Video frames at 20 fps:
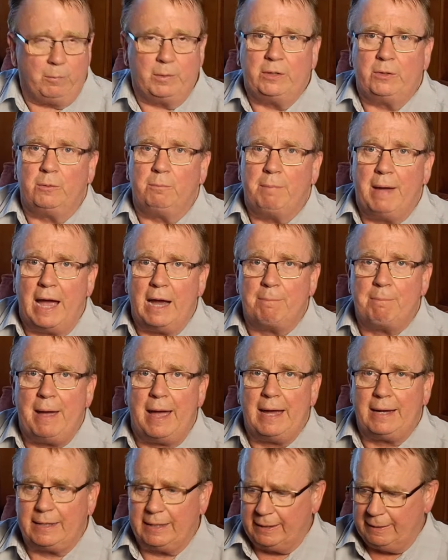we do
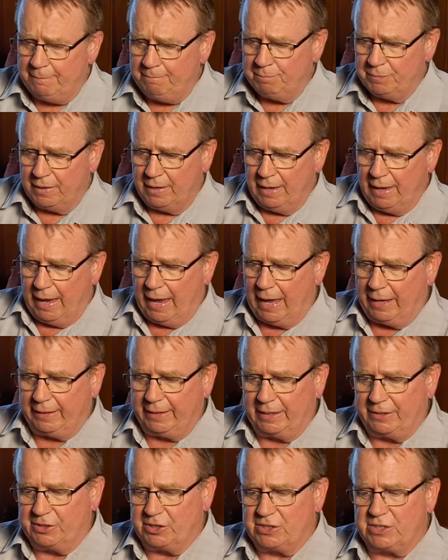backpacking and
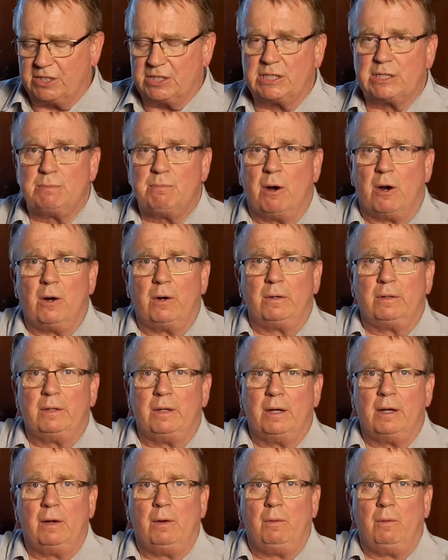get just a smart
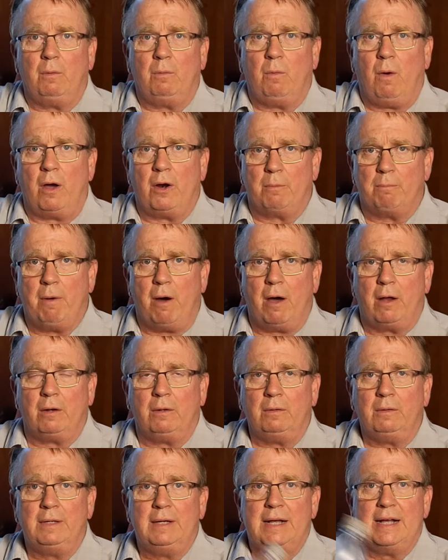water
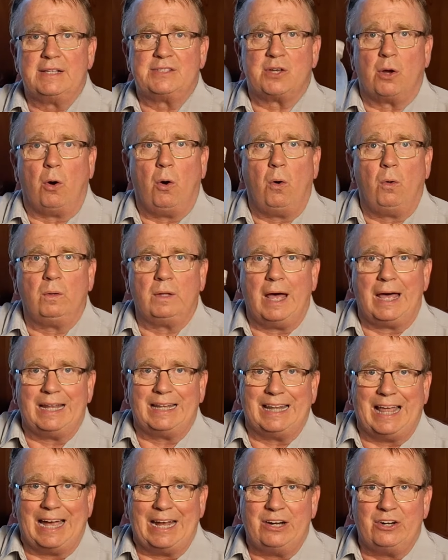bottle. It's a whole lot
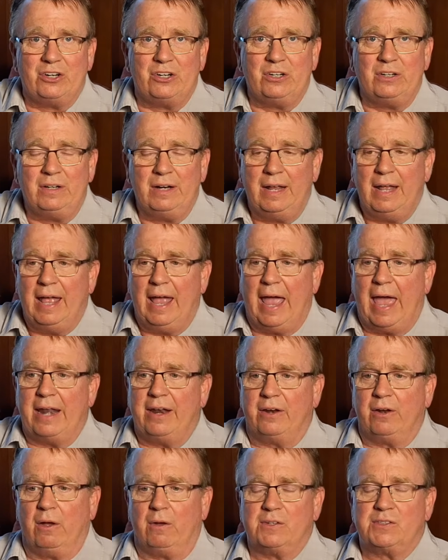lighter,
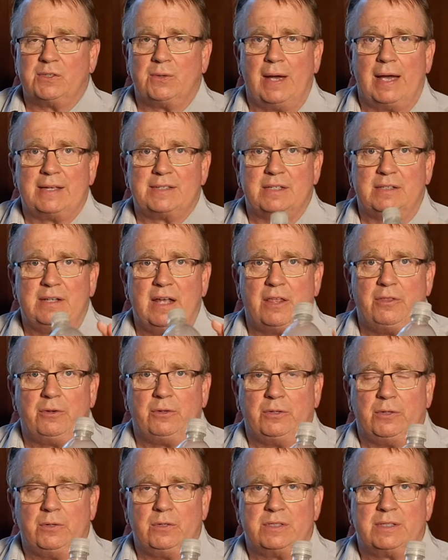and it also has another
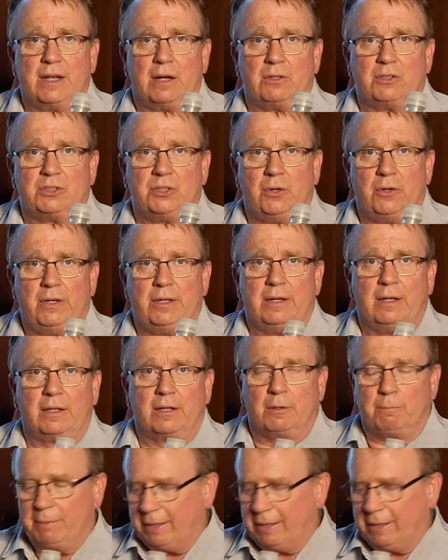use that I'll show you in a little